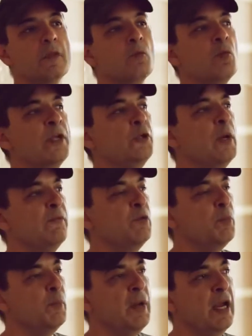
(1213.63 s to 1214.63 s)
When you have
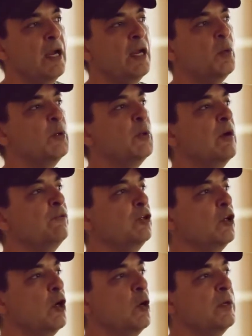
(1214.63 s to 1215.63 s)
to prepare, when you have to
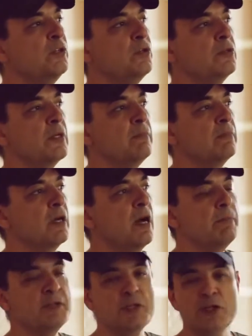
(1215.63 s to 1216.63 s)
go into some
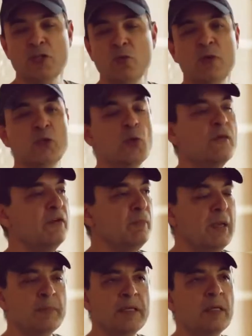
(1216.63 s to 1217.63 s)
competition, whatsoever it
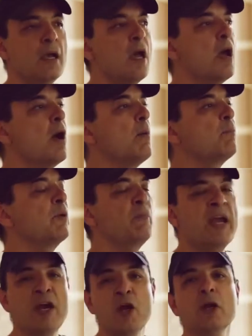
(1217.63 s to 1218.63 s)
may be,
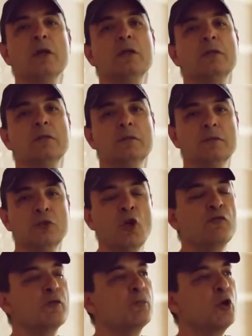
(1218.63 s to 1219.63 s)
prepare.
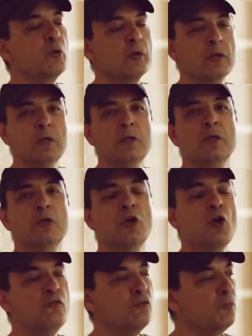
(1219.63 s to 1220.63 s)
Go for broke.
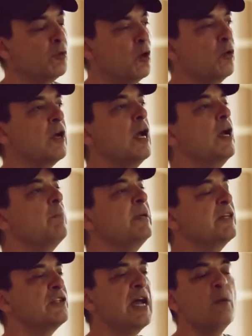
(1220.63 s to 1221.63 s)
Go for broke,
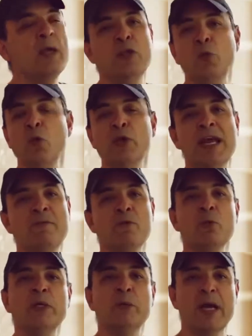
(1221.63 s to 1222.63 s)
because that way you won't have
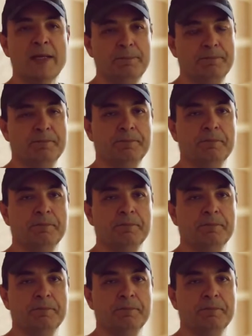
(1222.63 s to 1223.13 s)
the regret.